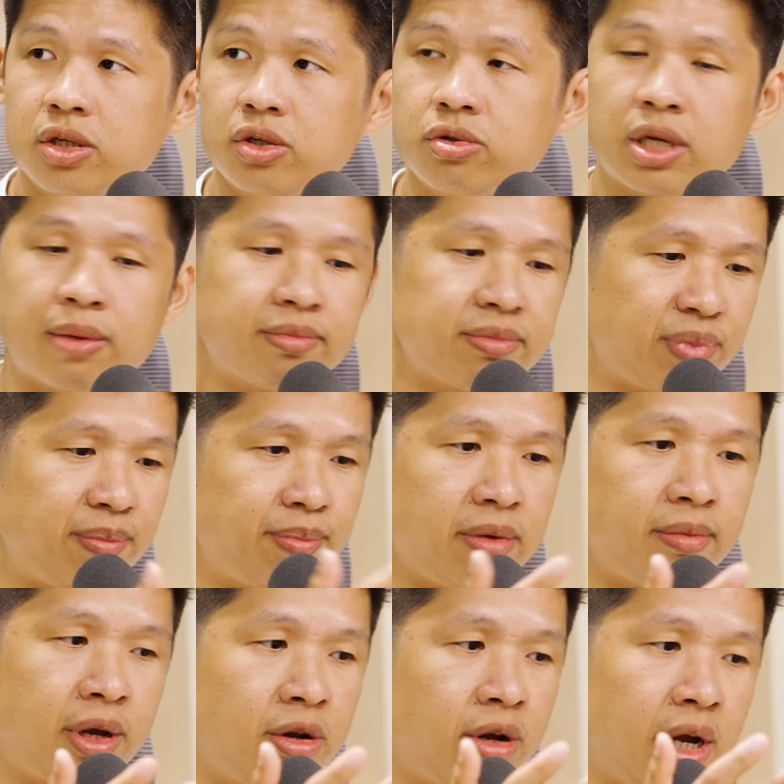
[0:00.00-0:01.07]
So some people
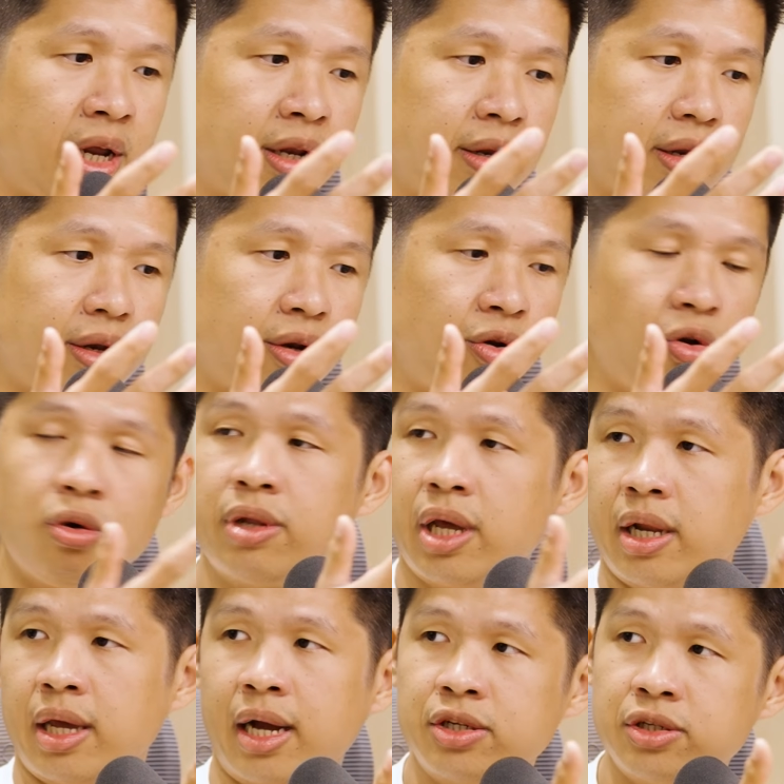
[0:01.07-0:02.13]
may not know
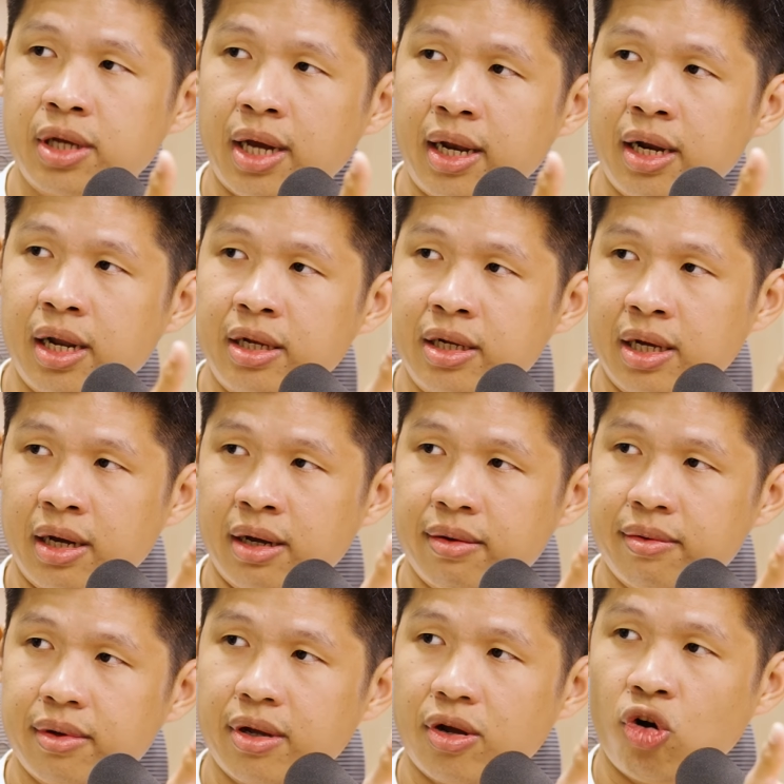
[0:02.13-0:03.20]
that they actually ended up in the
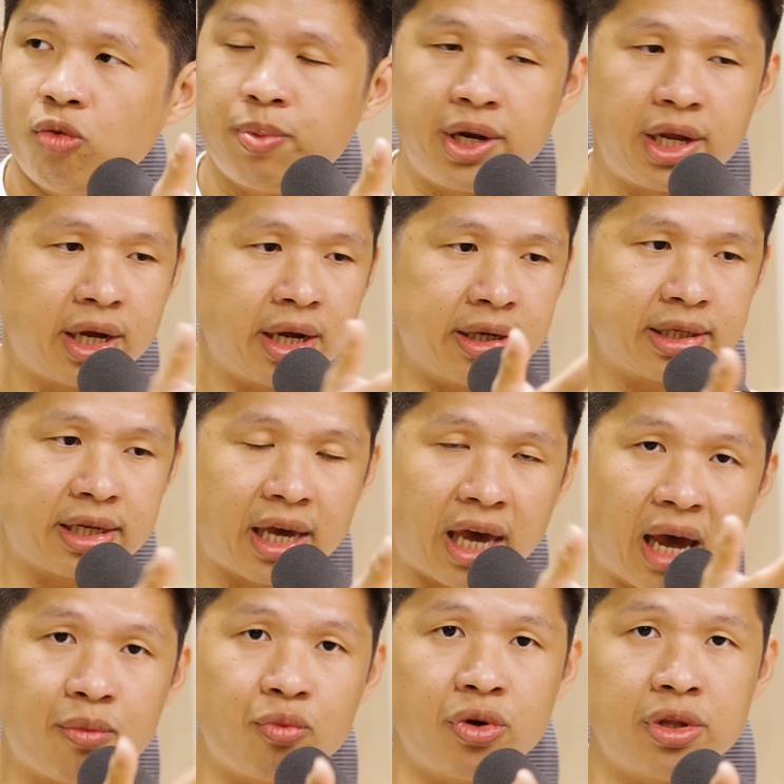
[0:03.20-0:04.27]
opening a
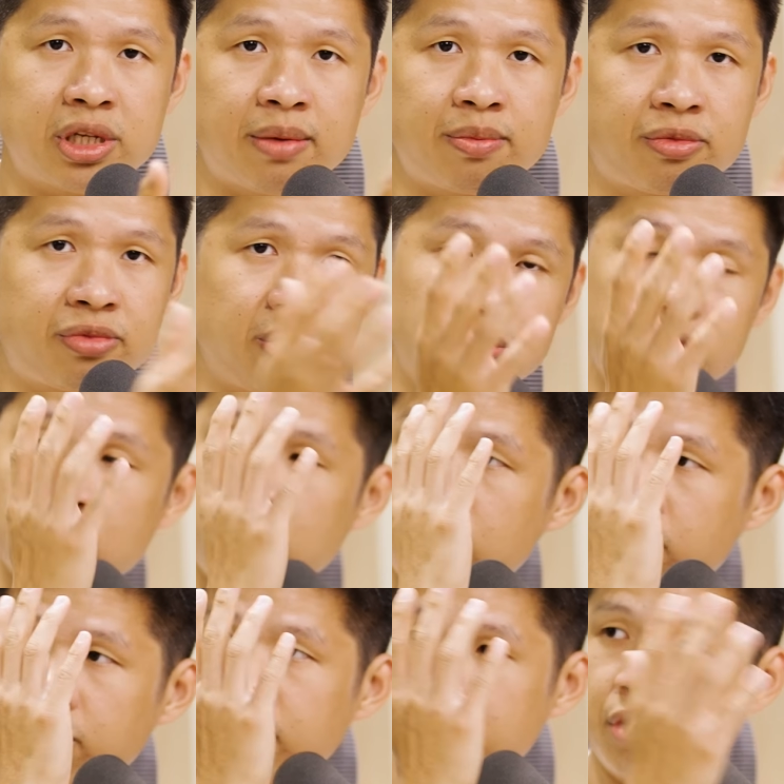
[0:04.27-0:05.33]
scam with some
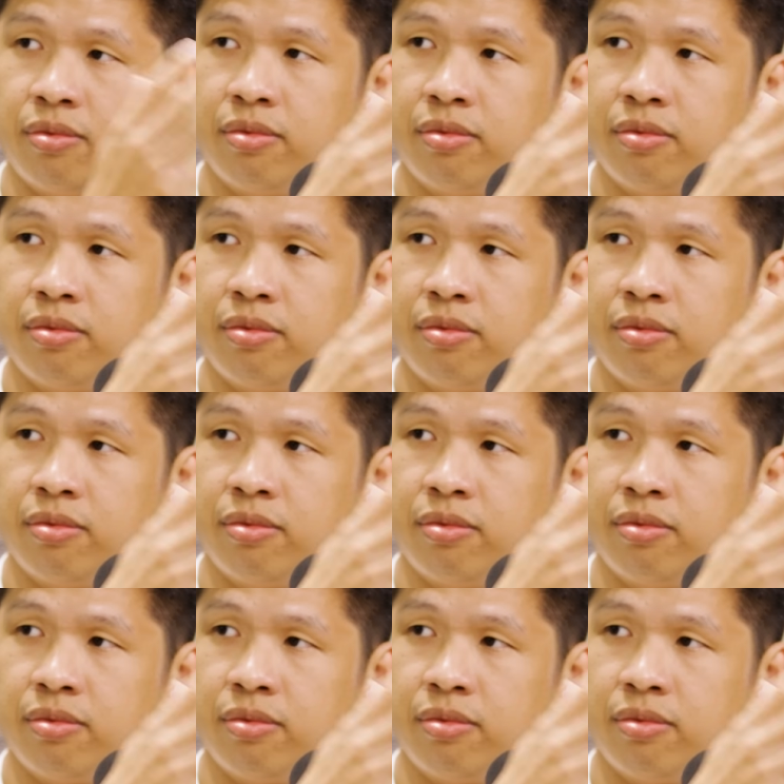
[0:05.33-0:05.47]
crypto,